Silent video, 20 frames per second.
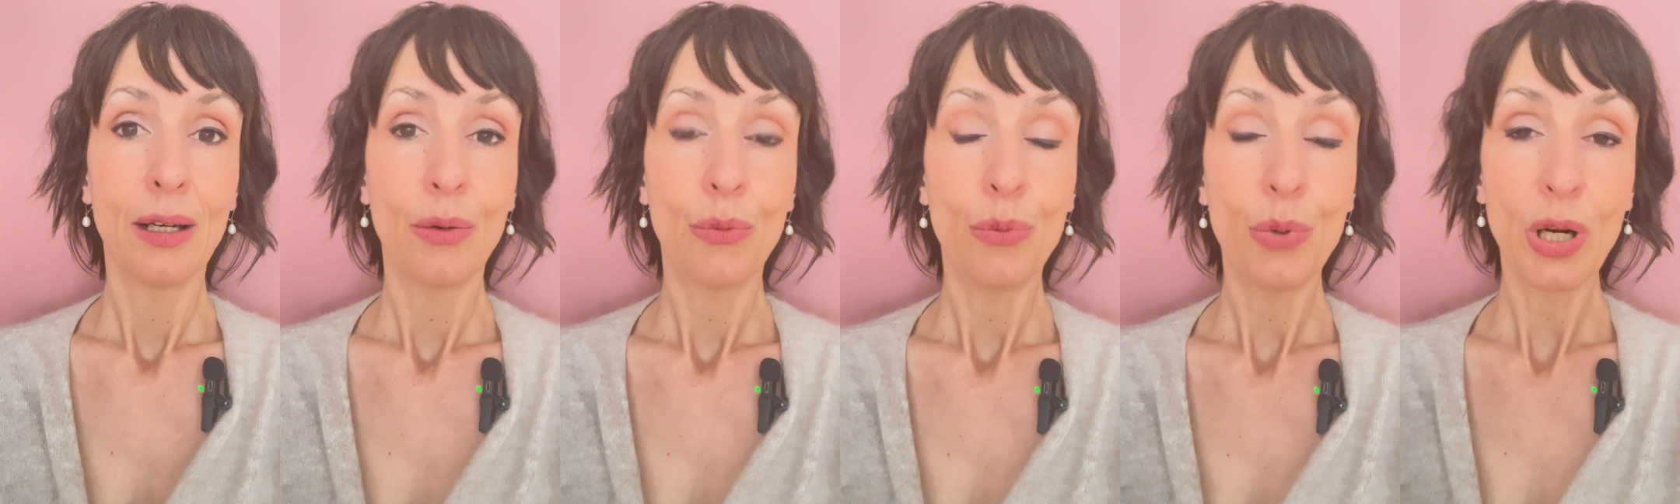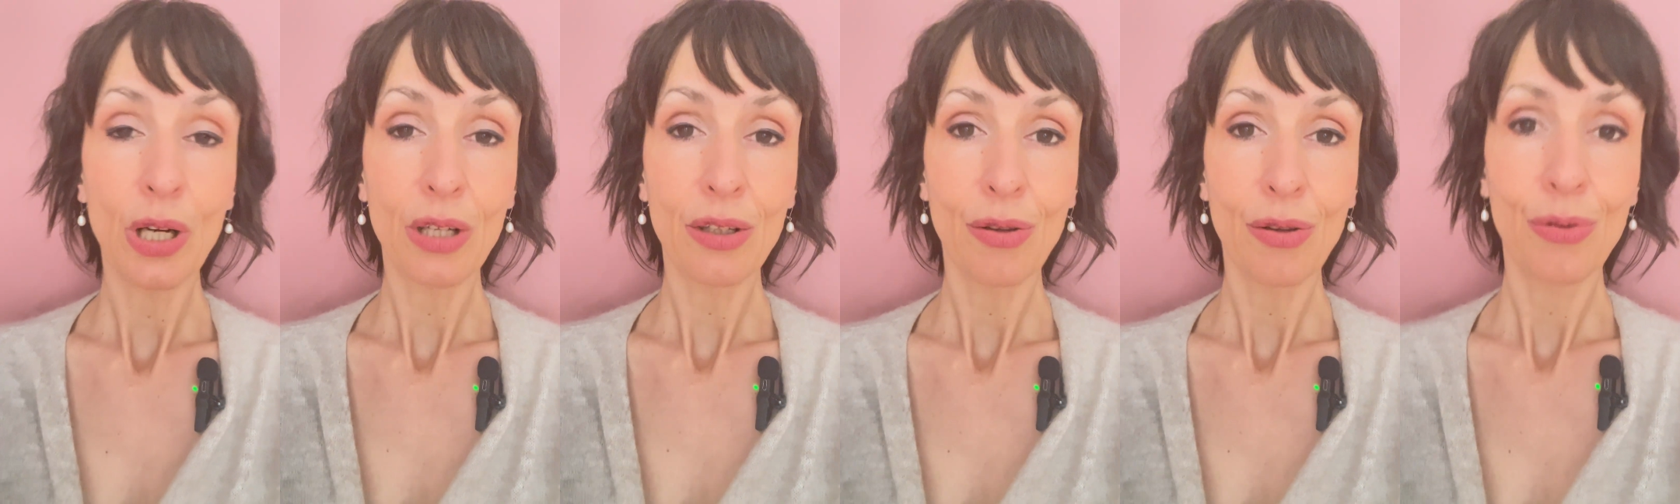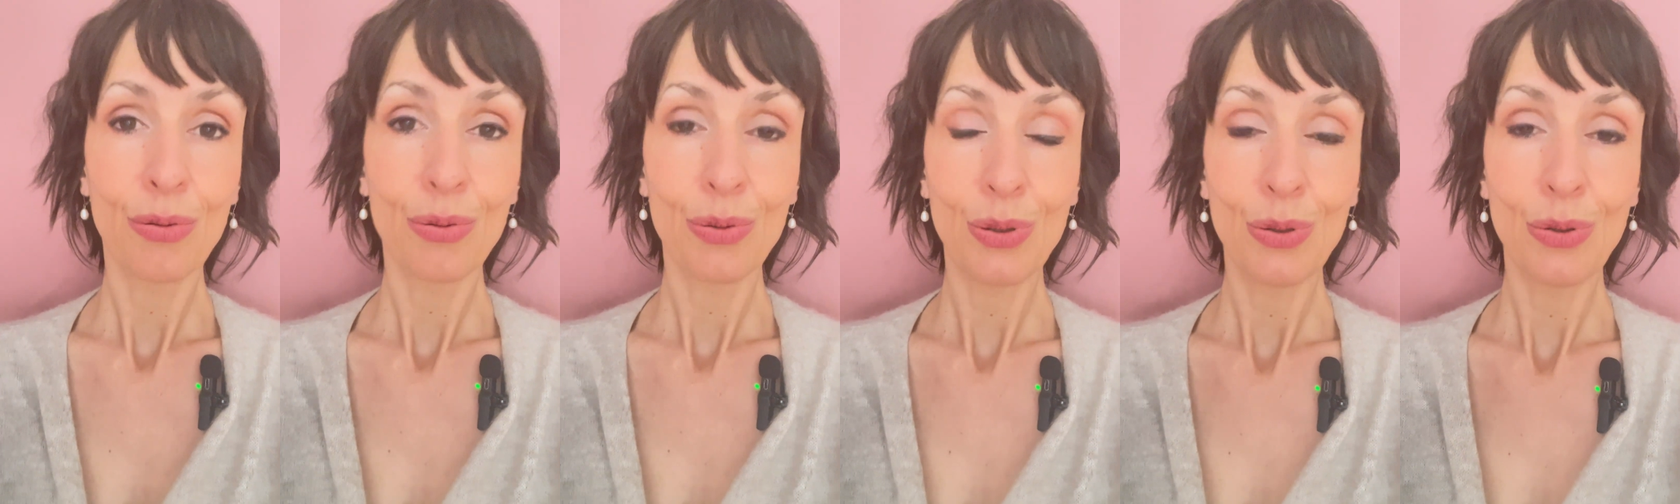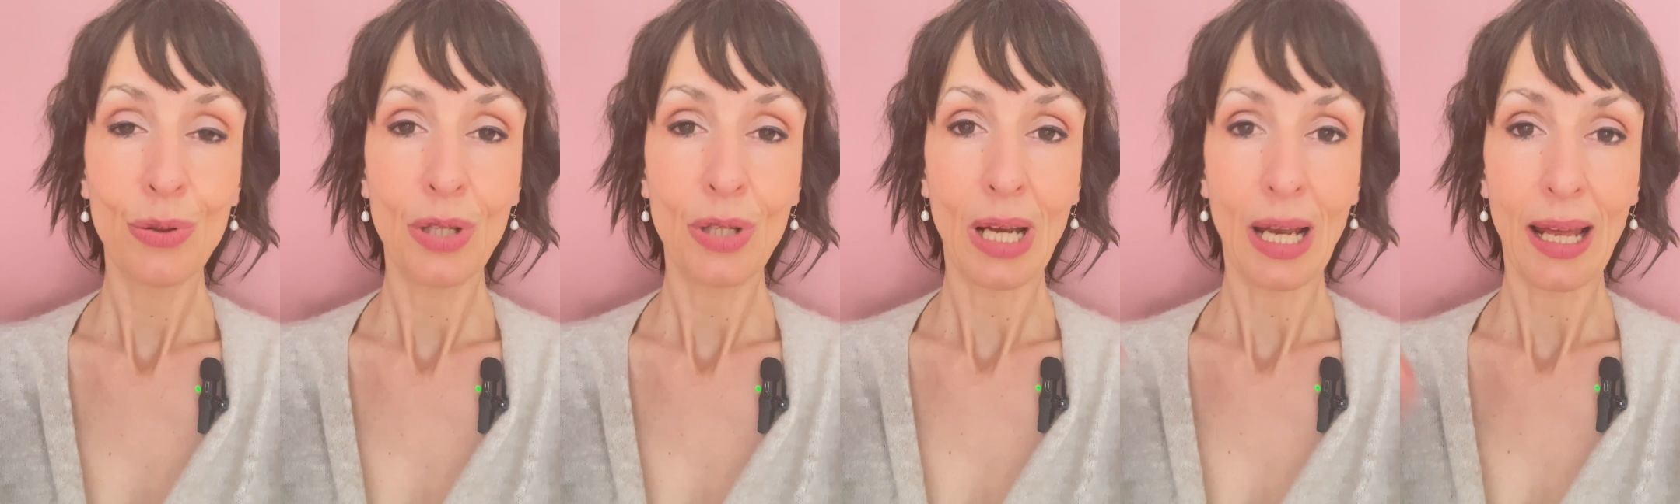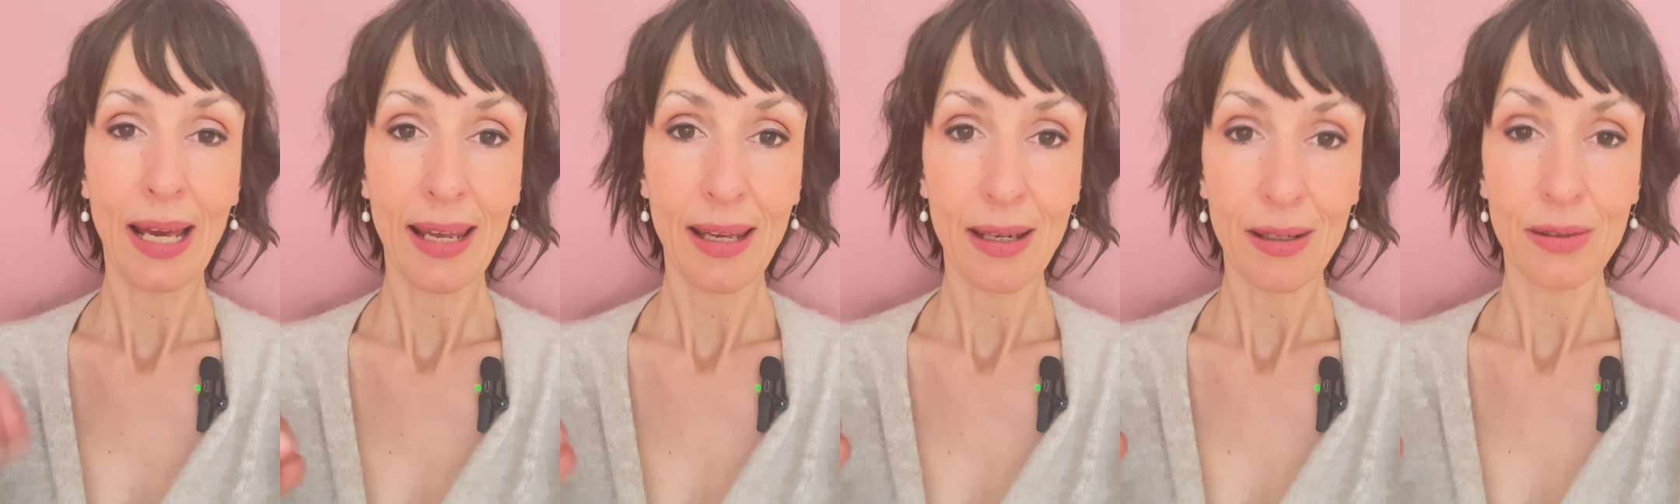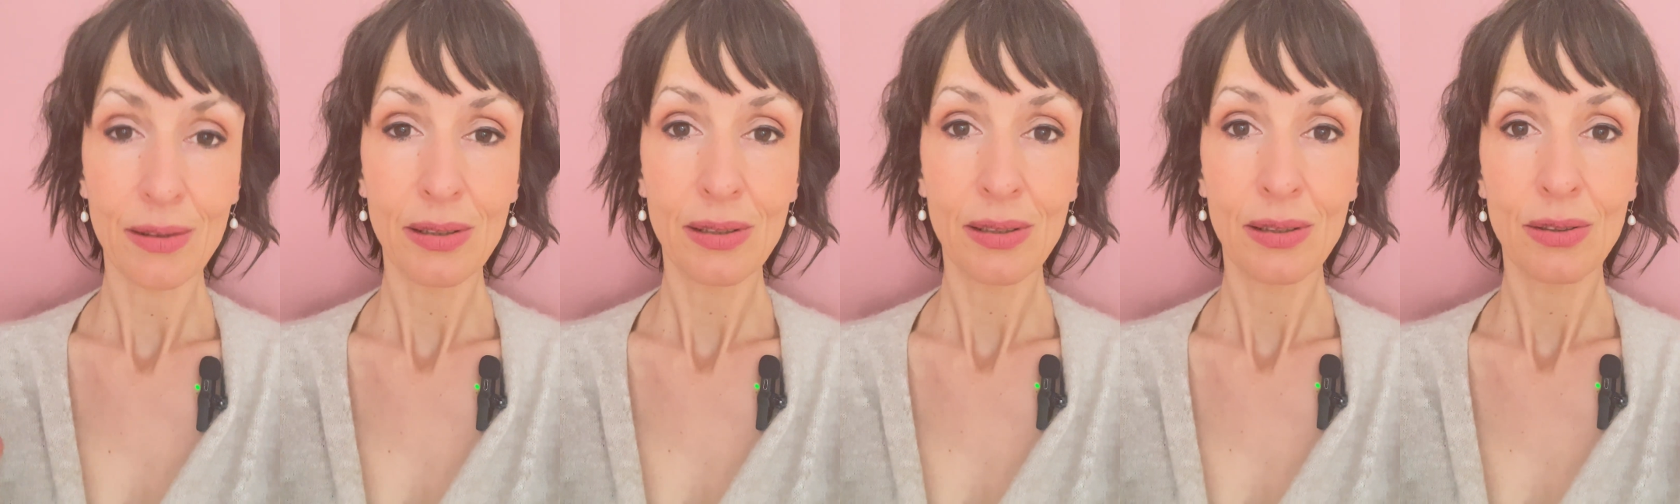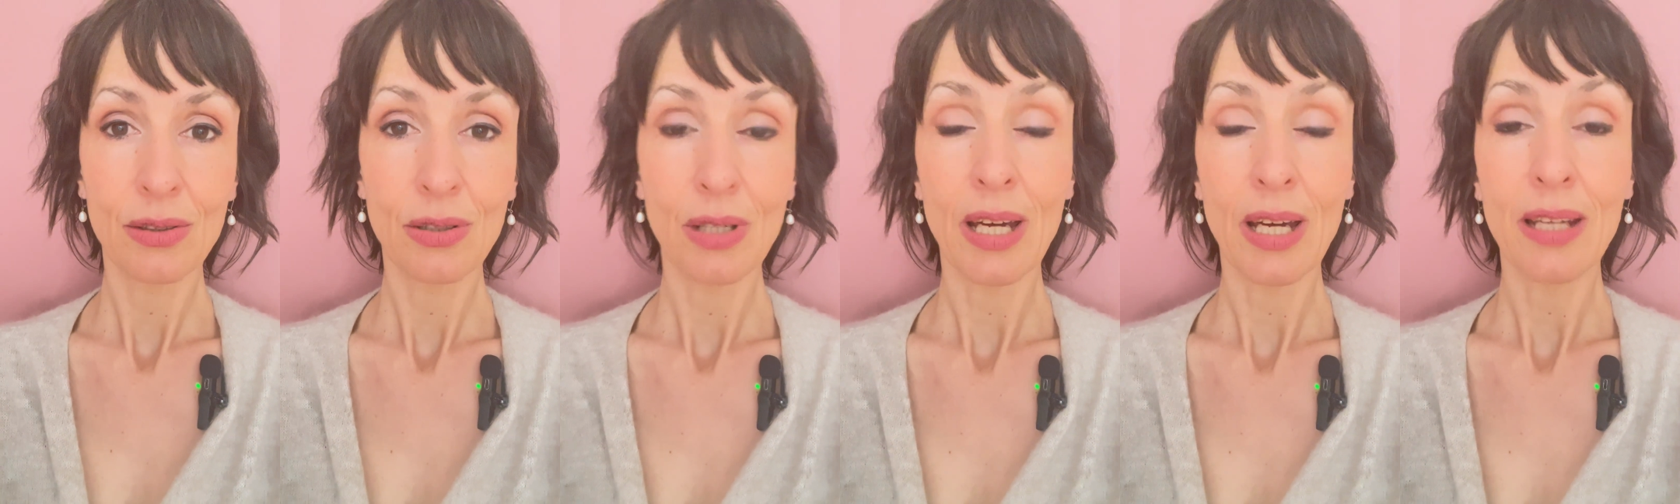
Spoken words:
work through the layers to